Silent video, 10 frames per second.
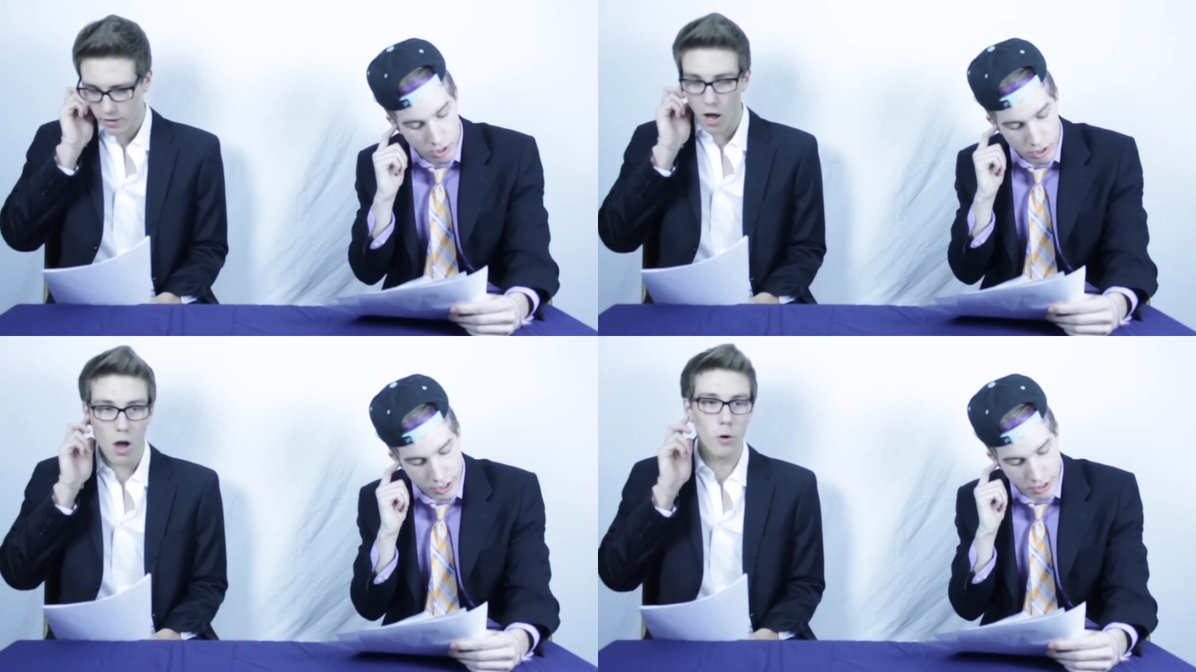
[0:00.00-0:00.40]

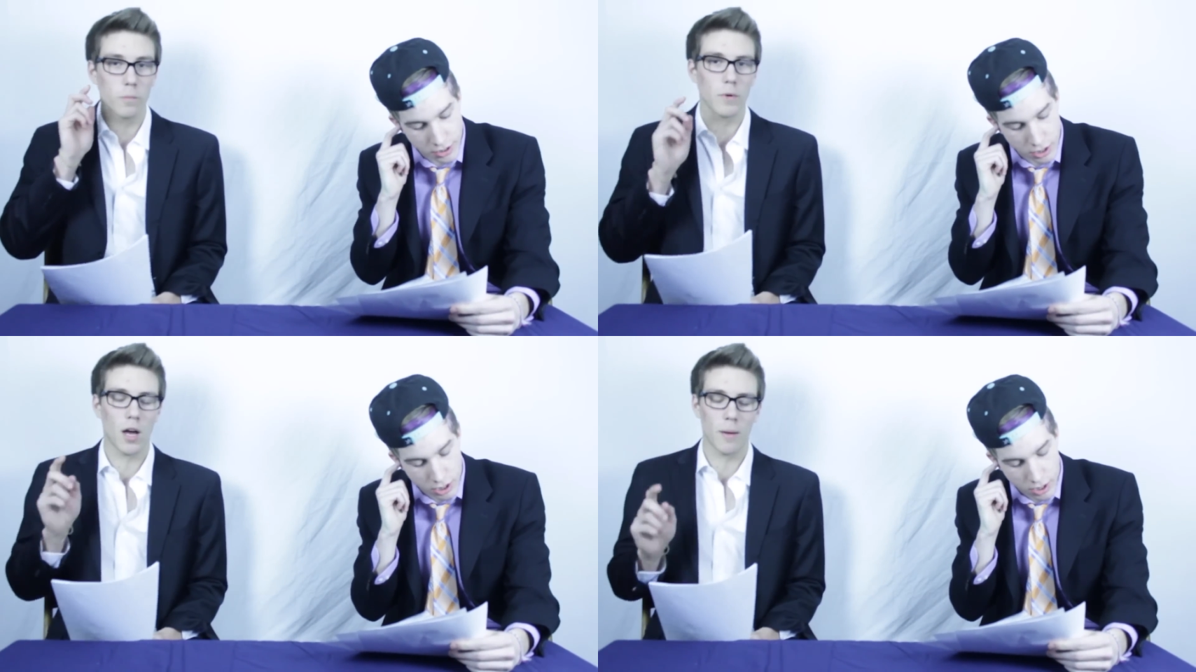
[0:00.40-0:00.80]
Speaker 1: there?
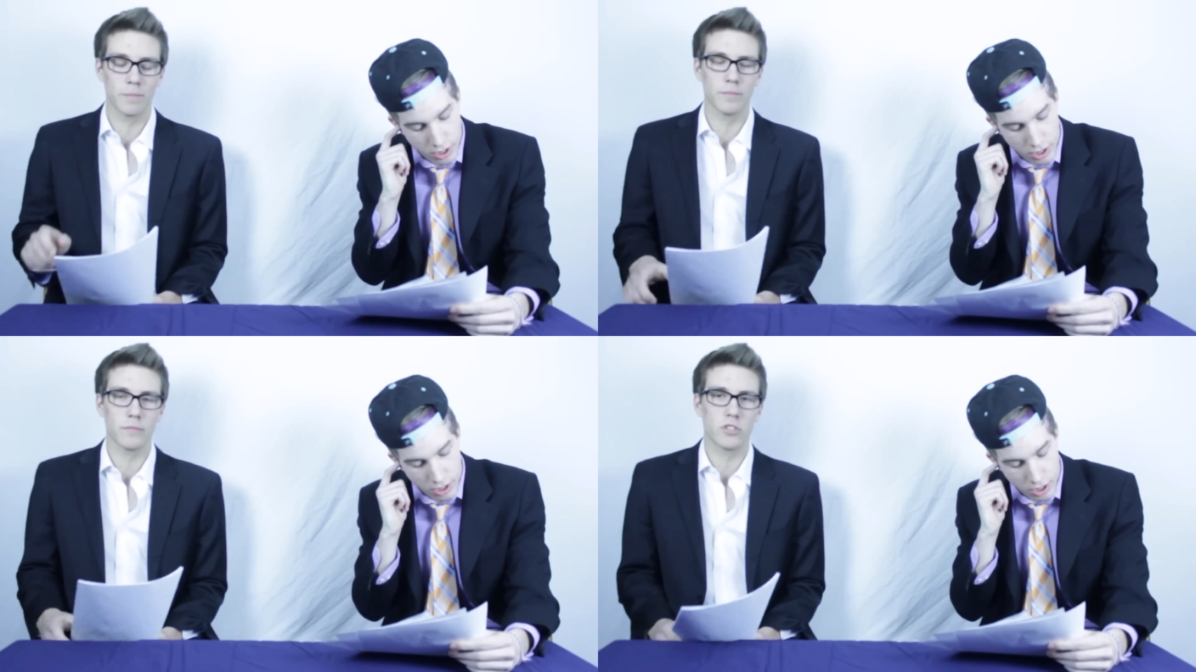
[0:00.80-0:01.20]
Oh,
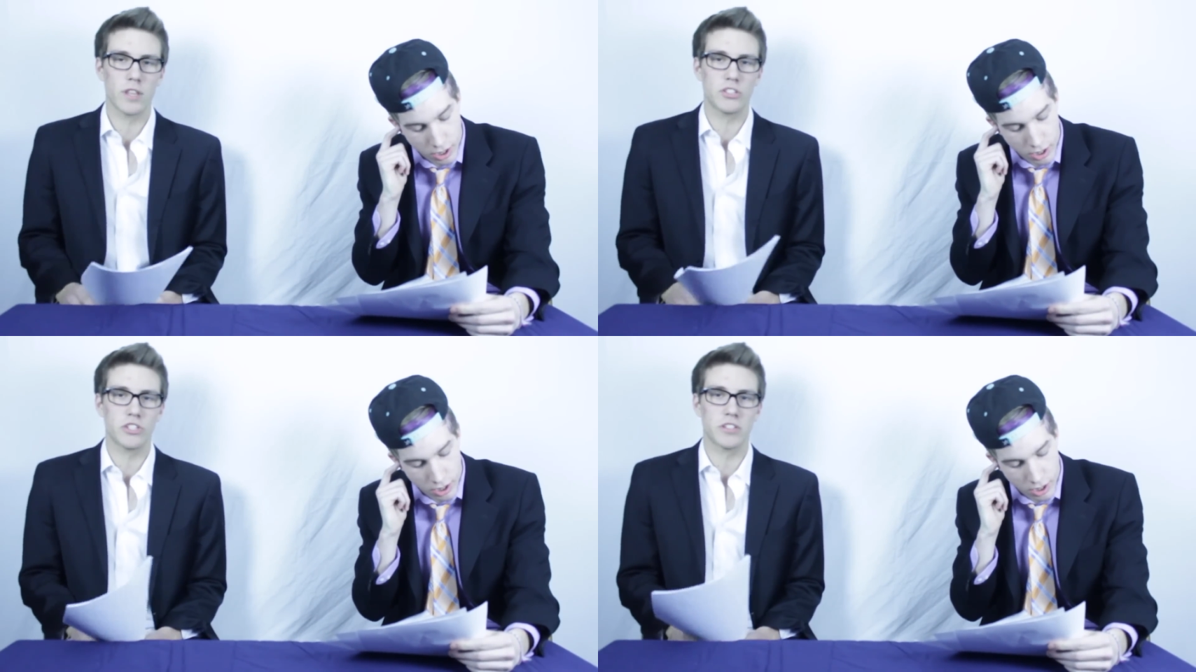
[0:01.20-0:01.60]

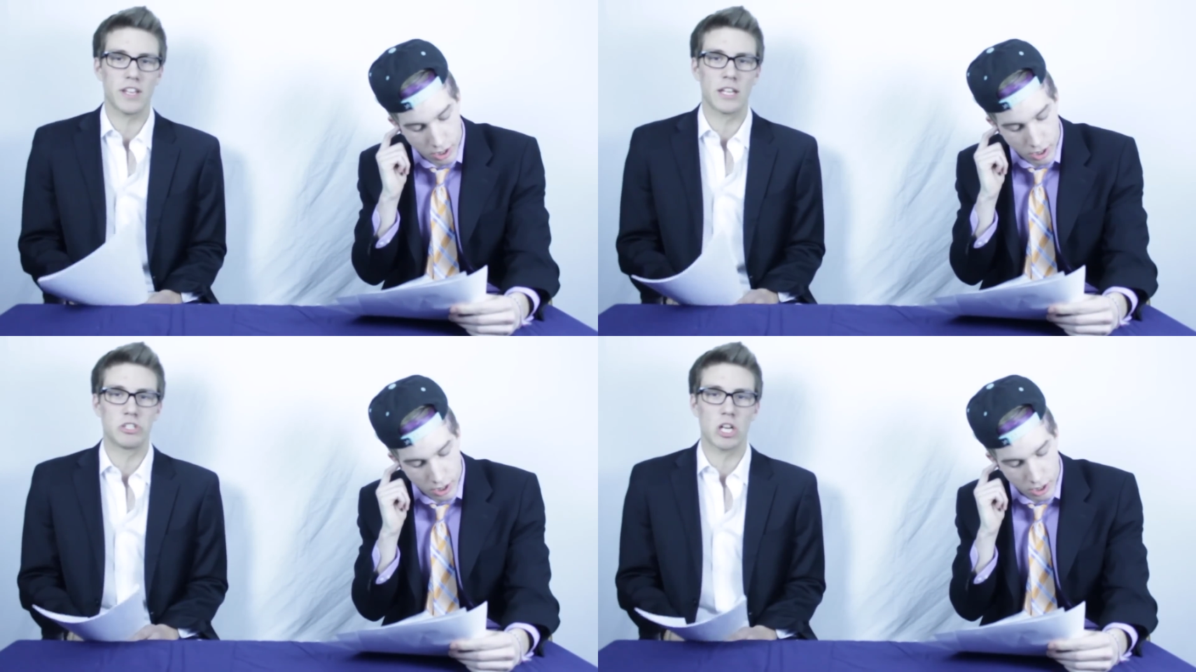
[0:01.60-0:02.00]
this
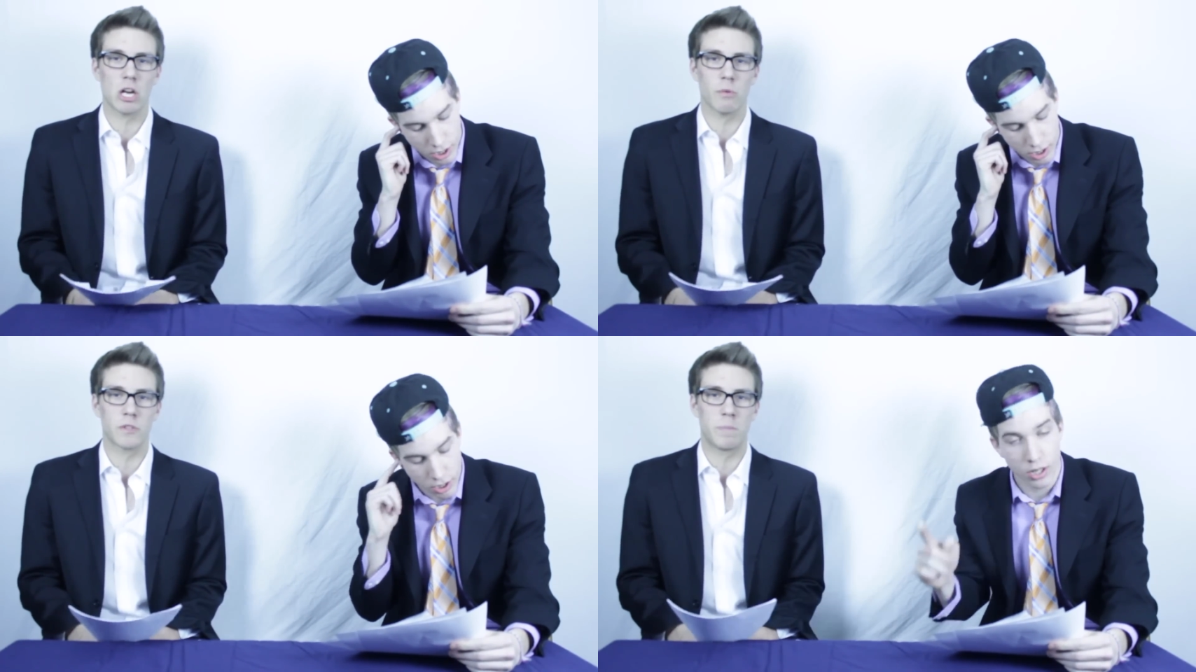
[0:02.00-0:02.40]
just in.
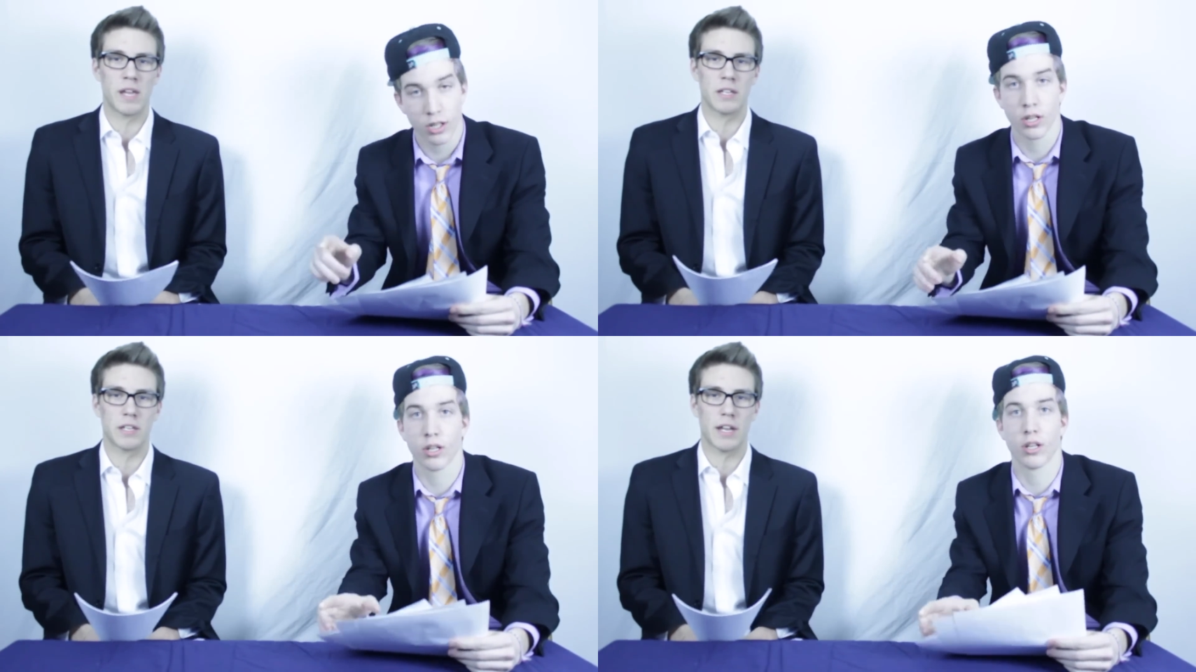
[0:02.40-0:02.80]
Jerry was
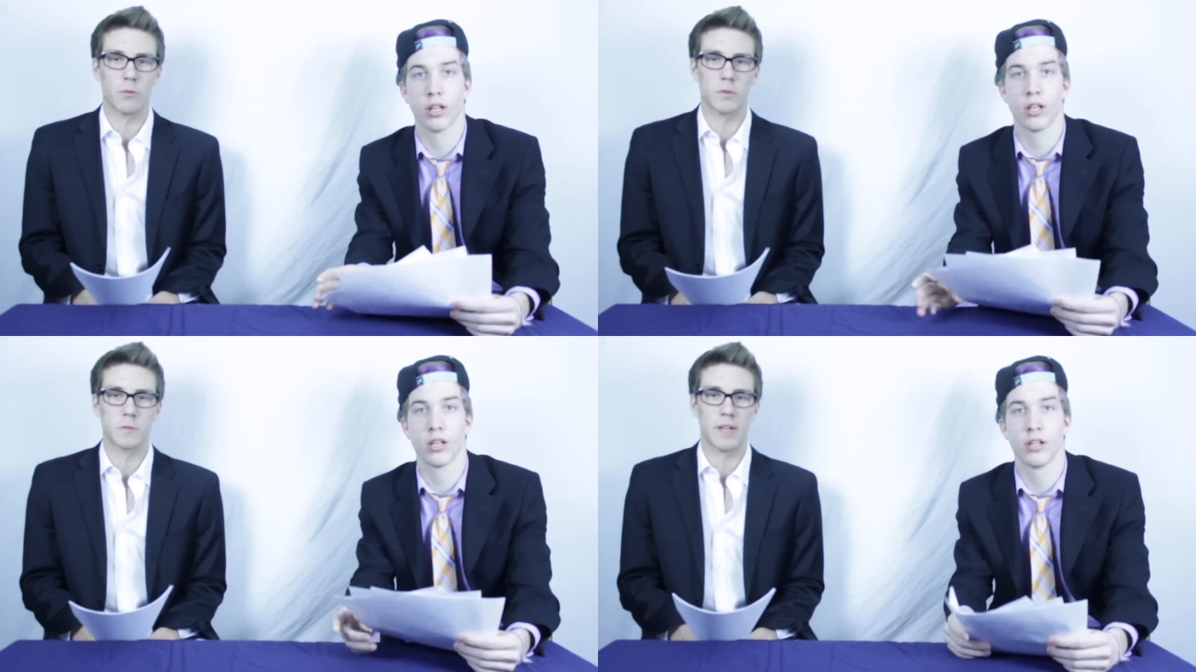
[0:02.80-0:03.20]
beaten to
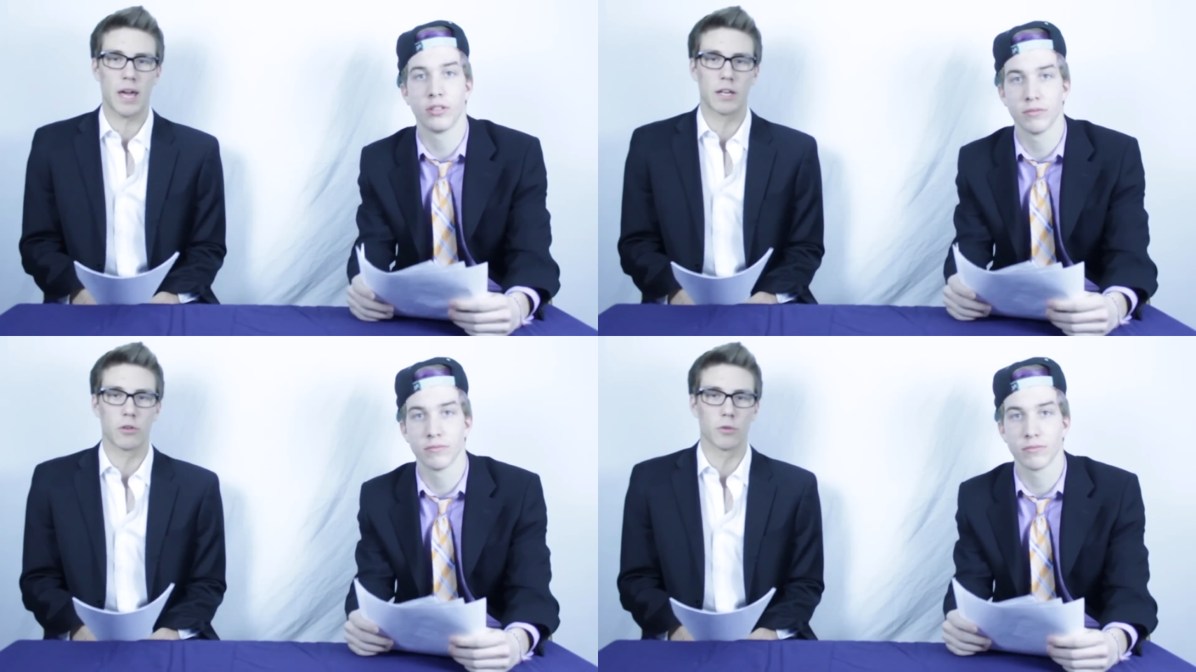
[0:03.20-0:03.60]
death with
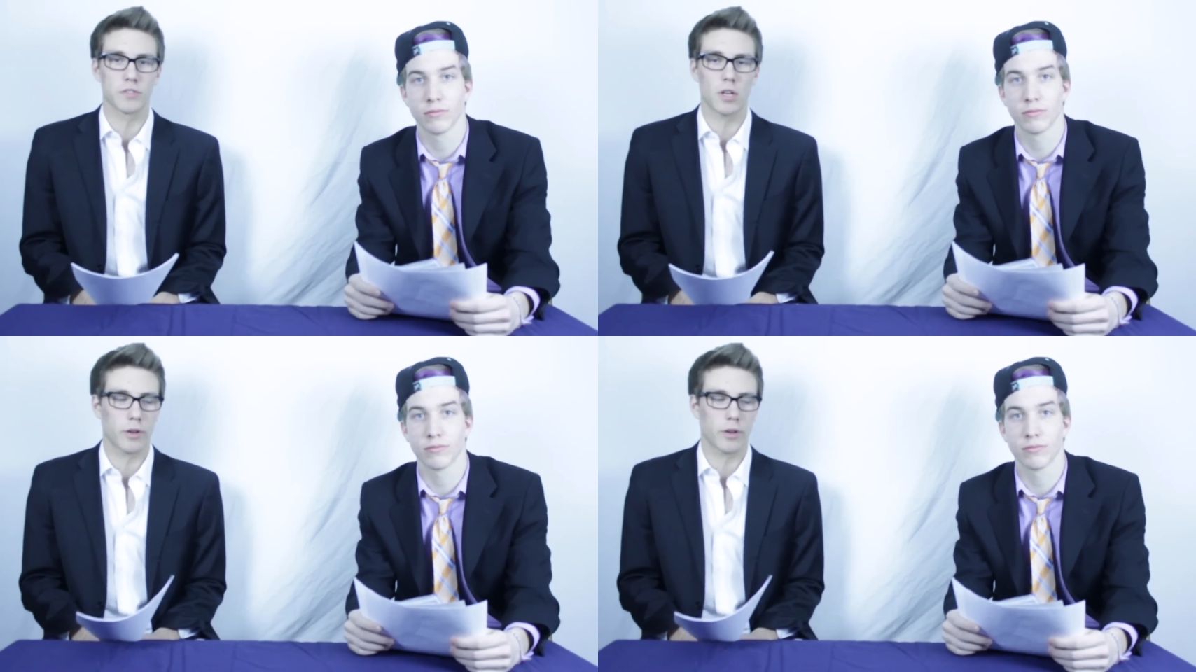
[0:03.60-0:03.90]
spaghetti noodles.